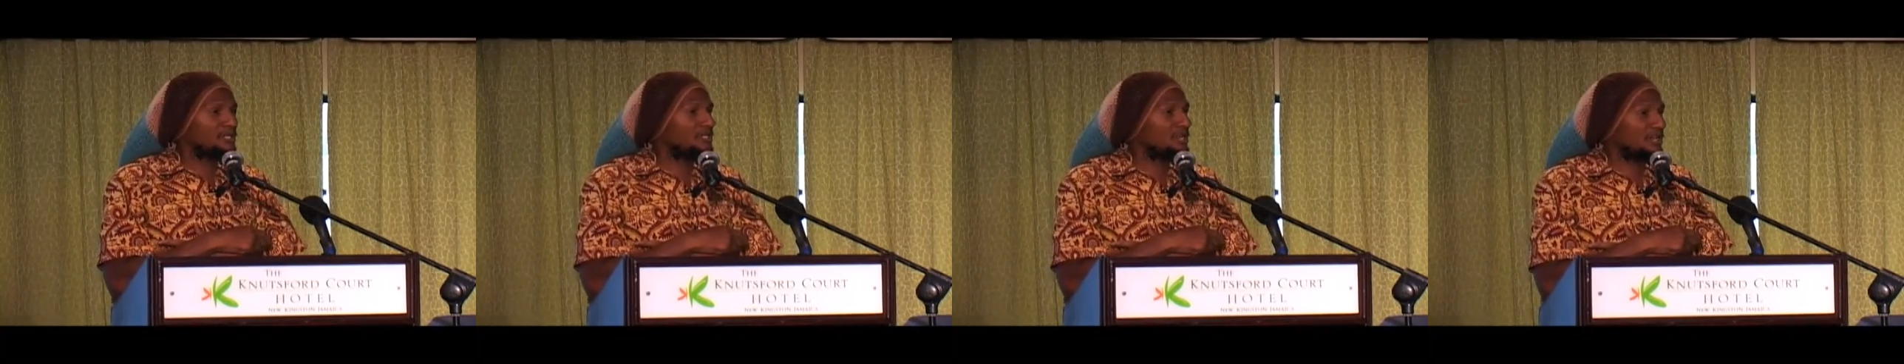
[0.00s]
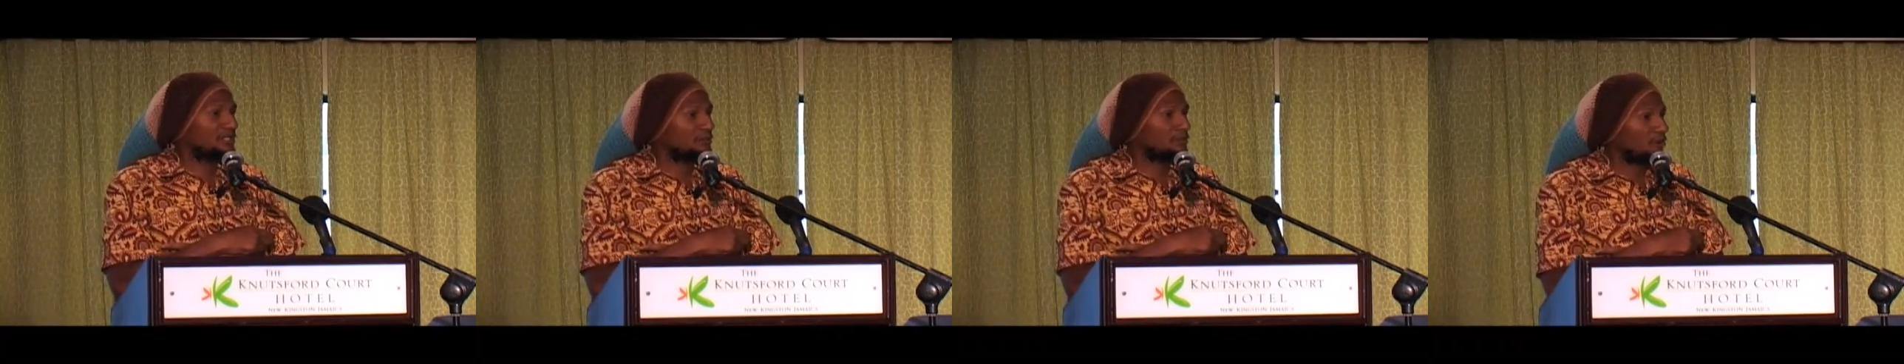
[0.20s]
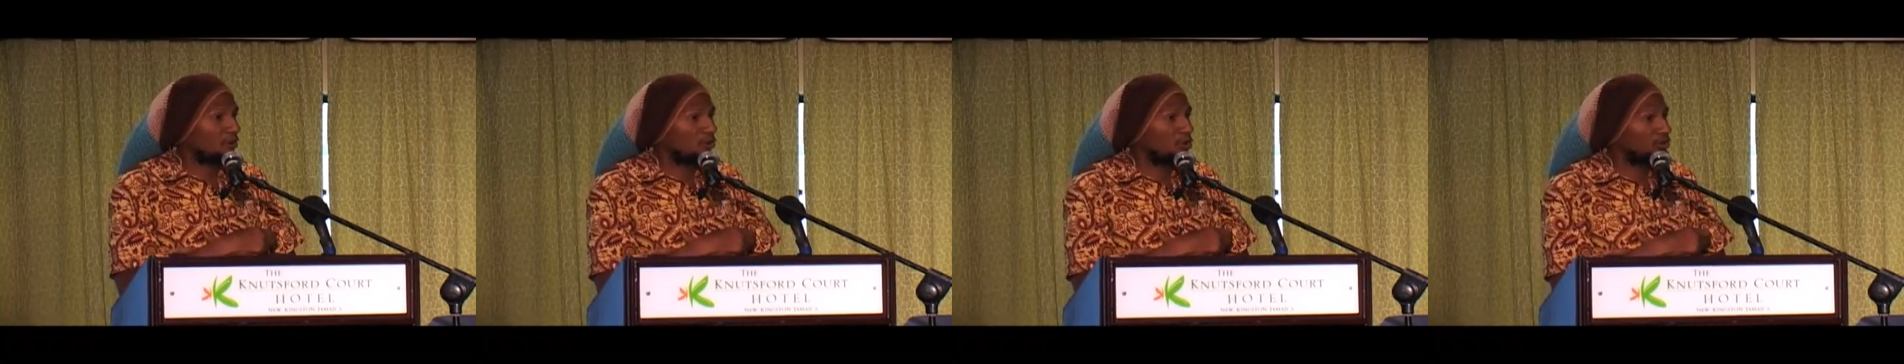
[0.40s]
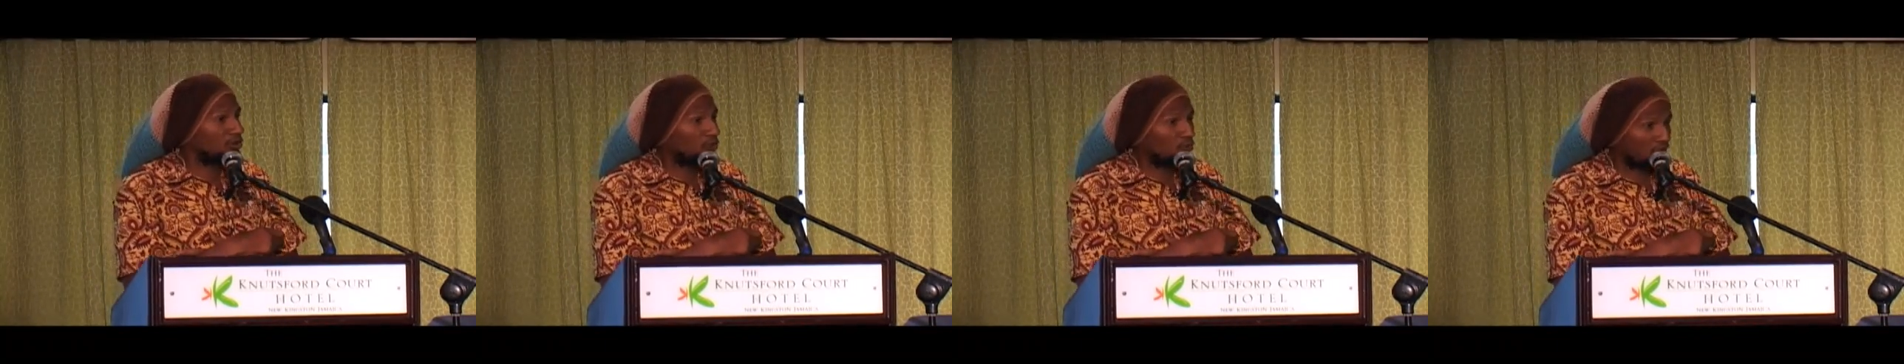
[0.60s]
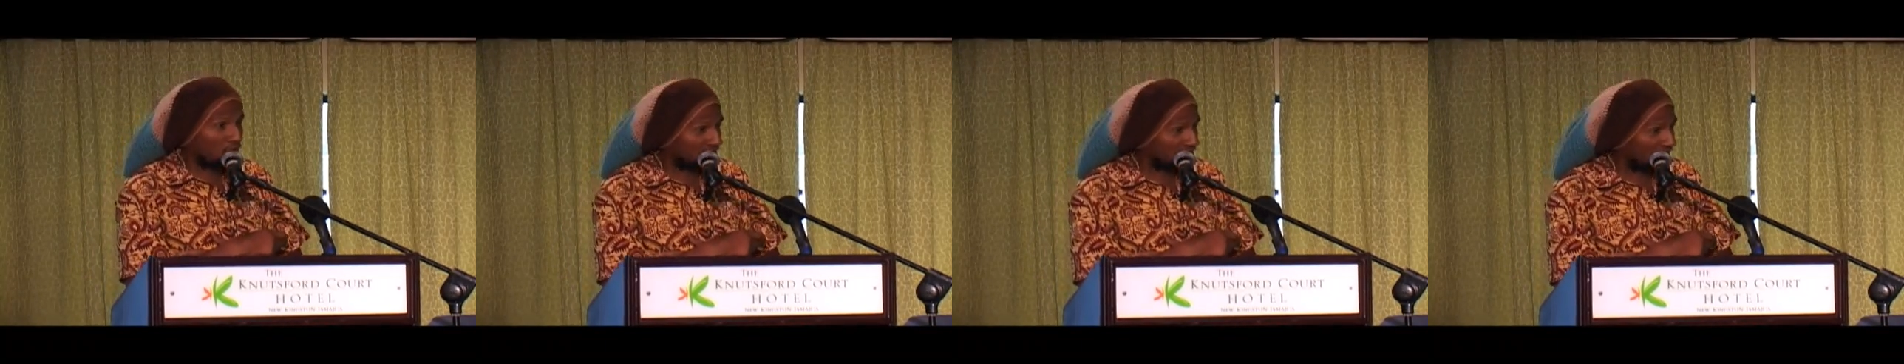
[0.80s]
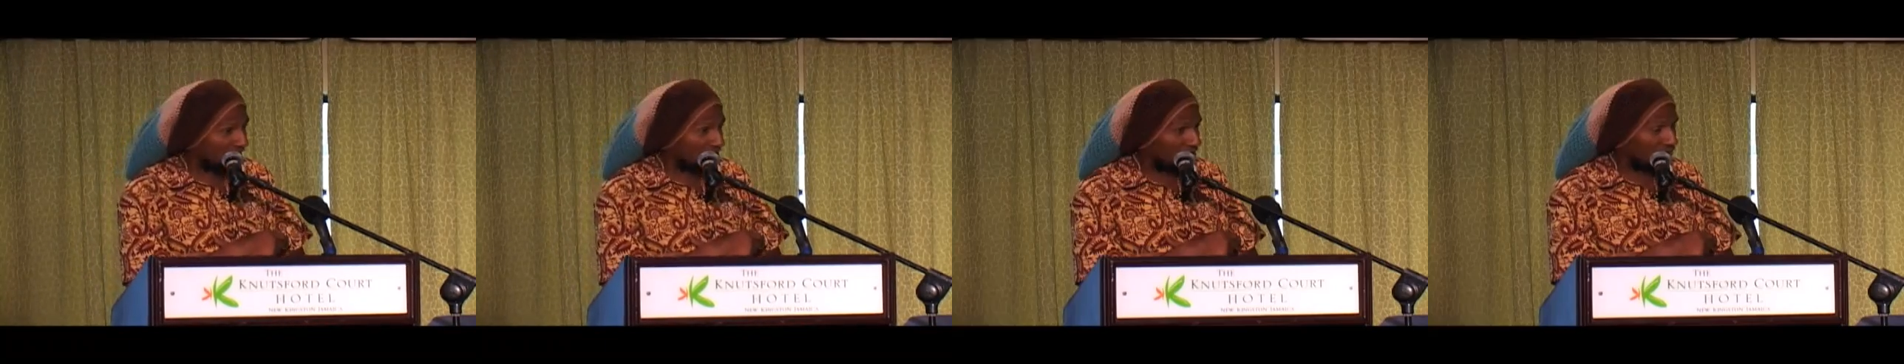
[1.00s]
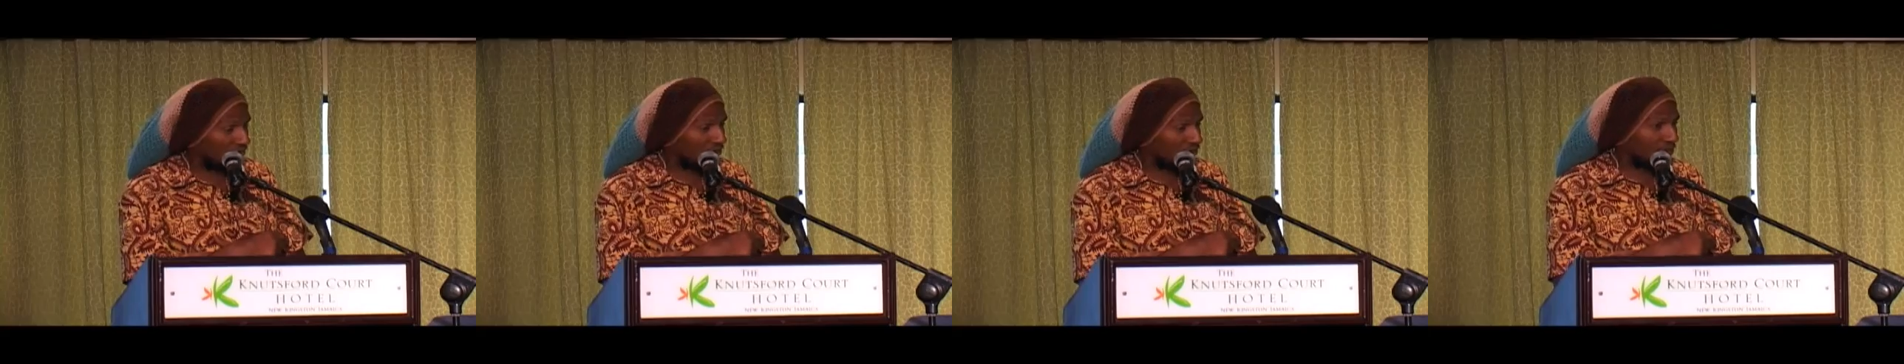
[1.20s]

This is not something we're going to question